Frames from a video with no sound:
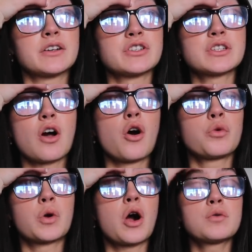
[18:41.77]

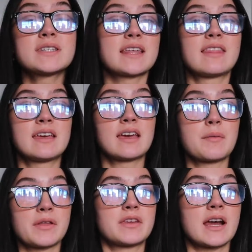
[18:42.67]
We're always like thinking
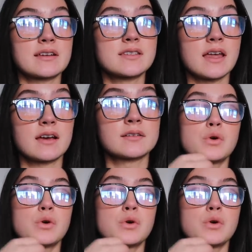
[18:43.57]
about the next thing.